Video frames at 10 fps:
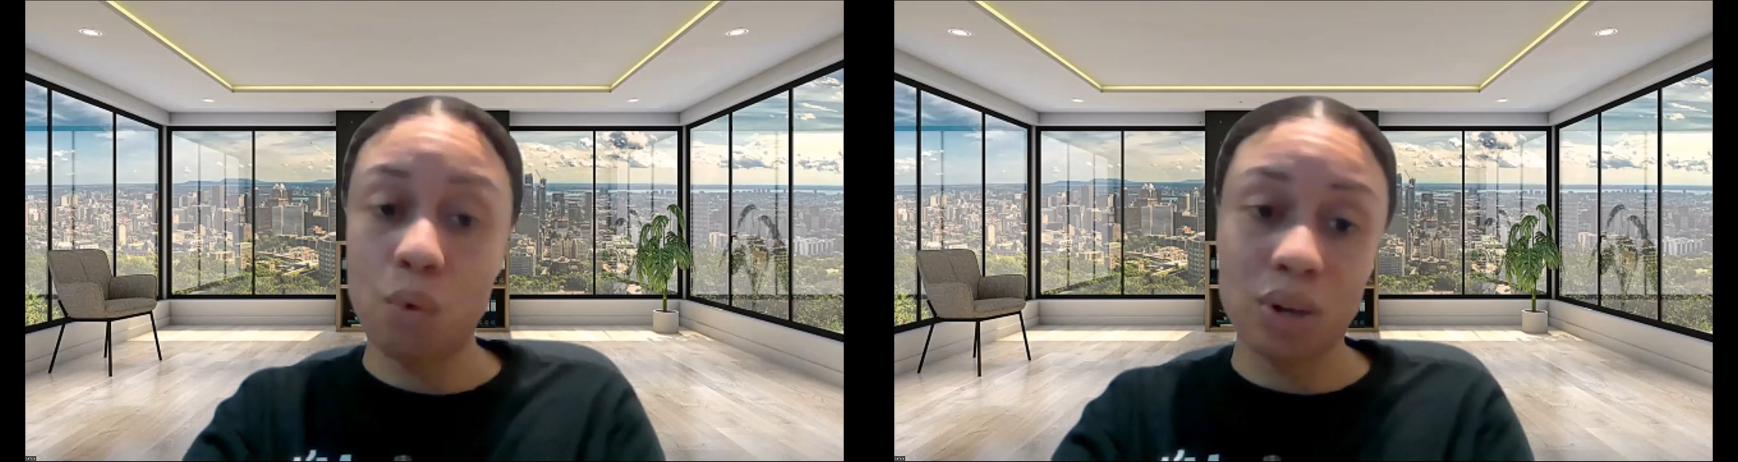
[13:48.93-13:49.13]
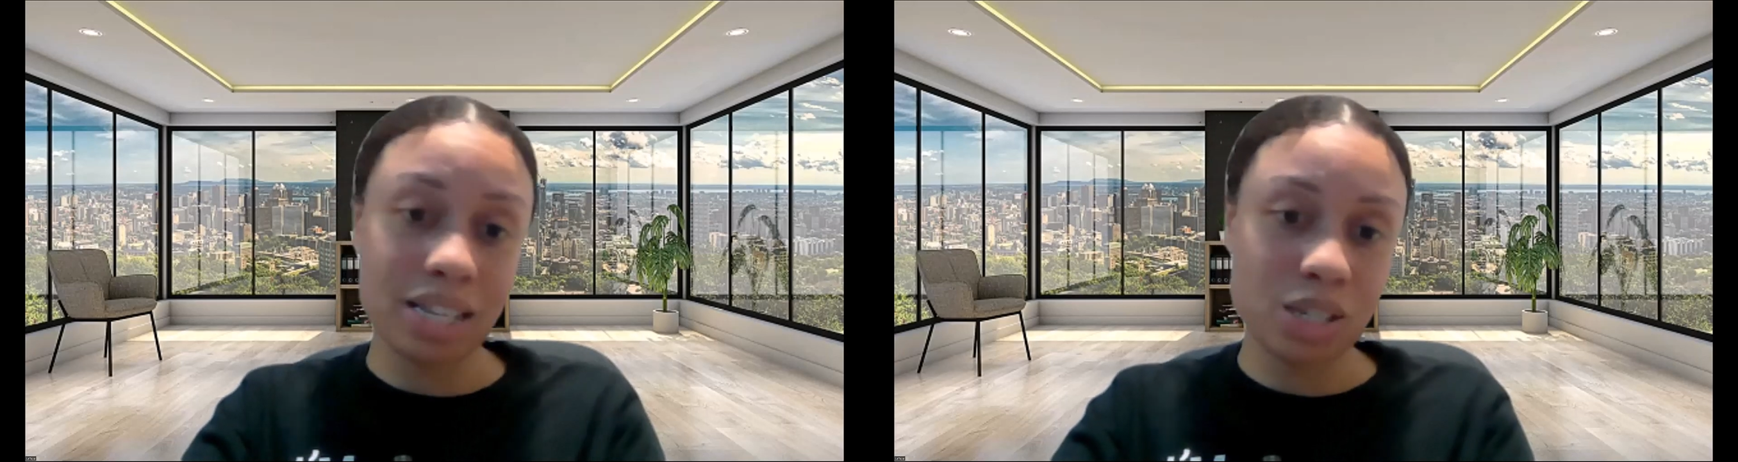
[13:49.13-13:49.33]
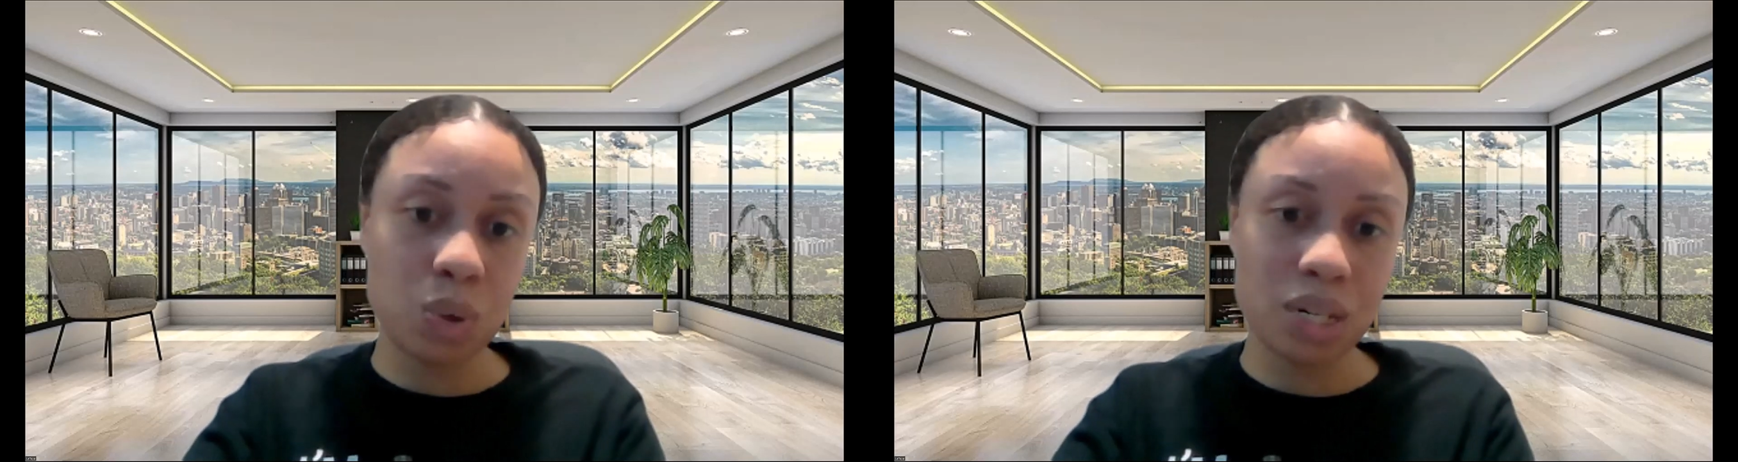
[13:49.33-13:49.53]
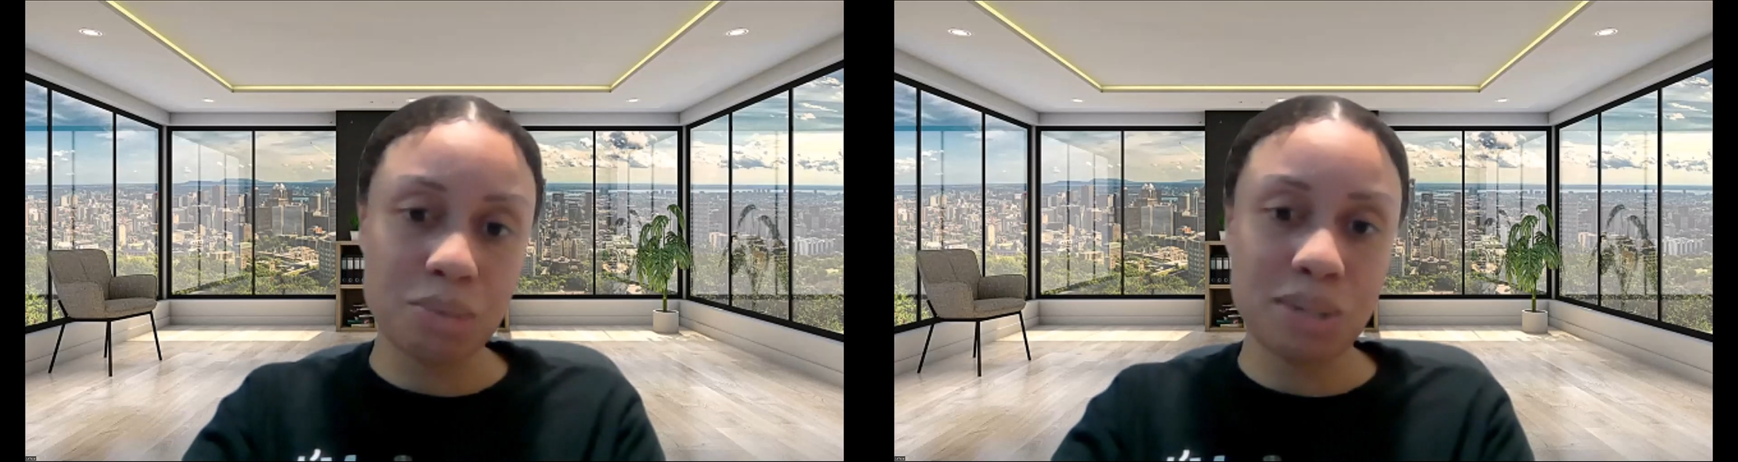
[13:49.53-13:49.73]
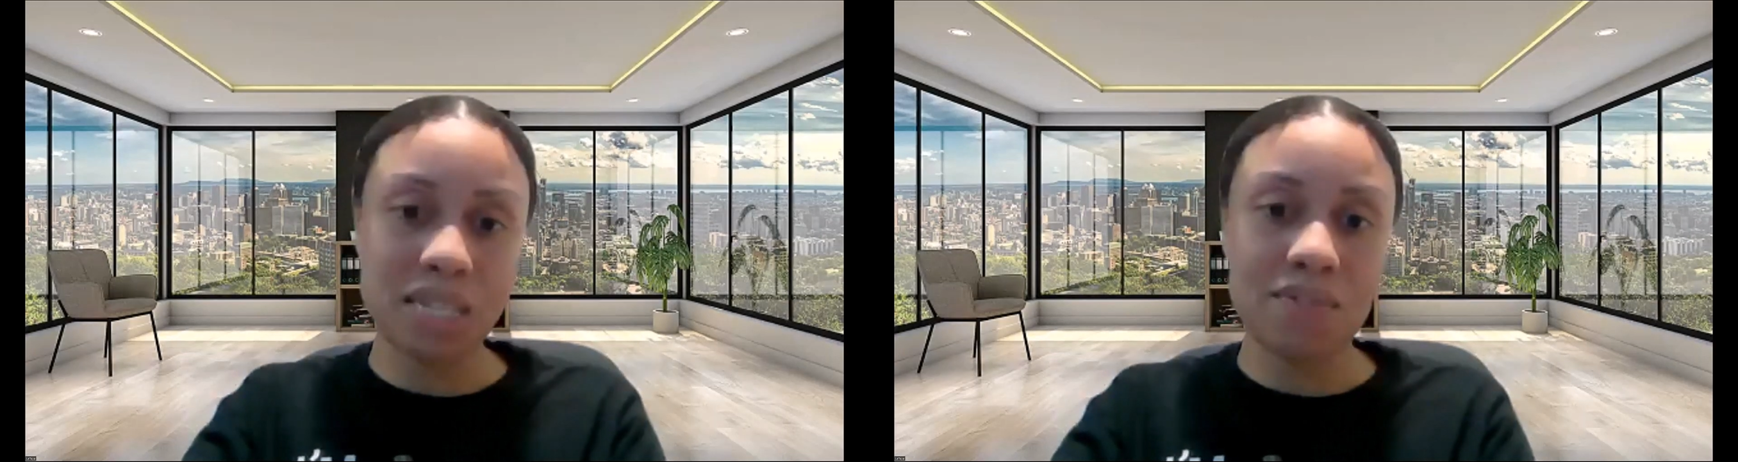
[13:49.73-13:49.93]
for this course
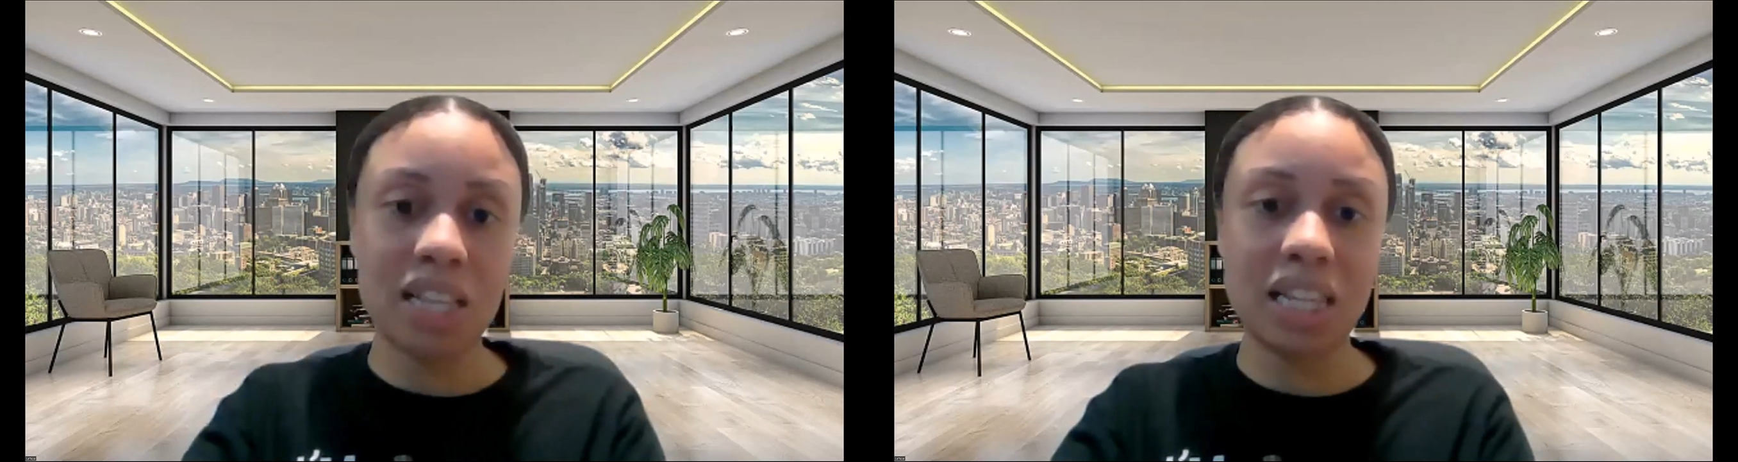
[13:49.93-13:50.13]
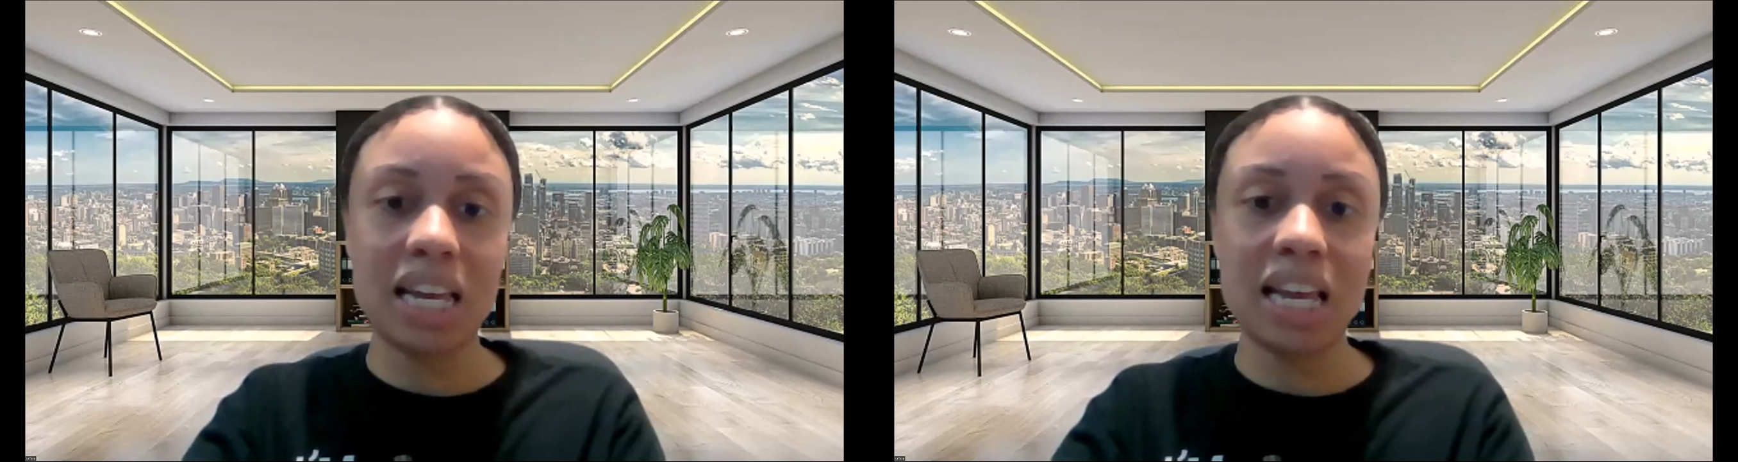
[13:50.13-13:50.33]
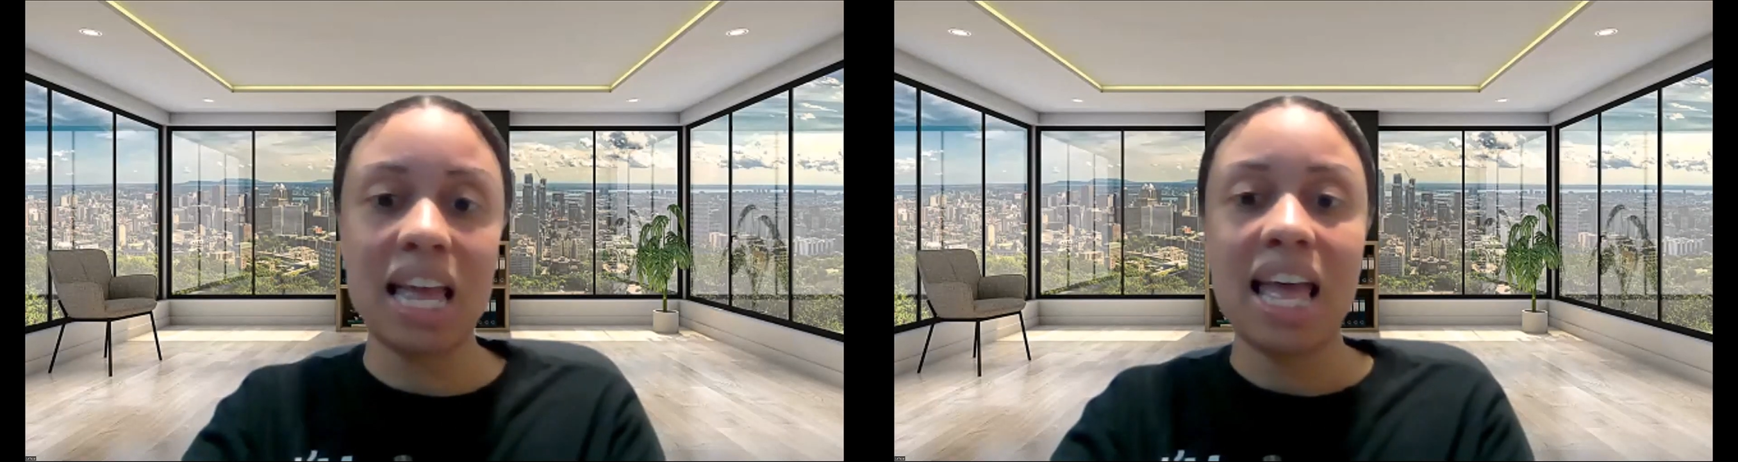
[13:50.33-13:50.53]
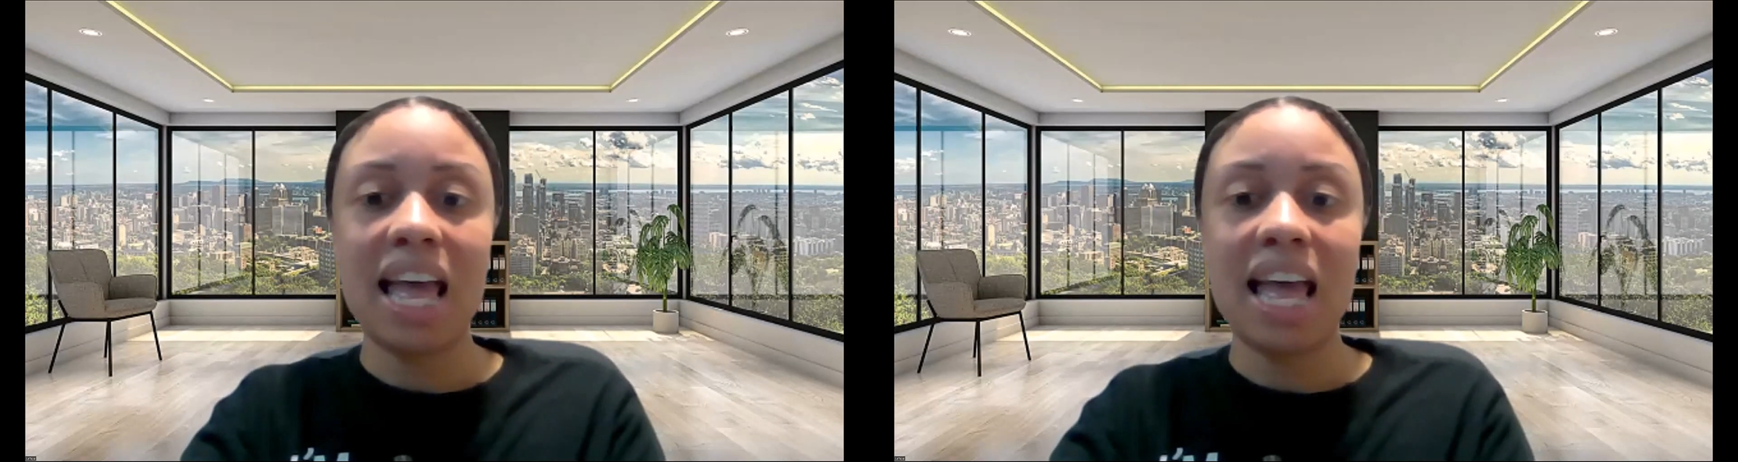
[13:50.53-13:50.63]
specifically.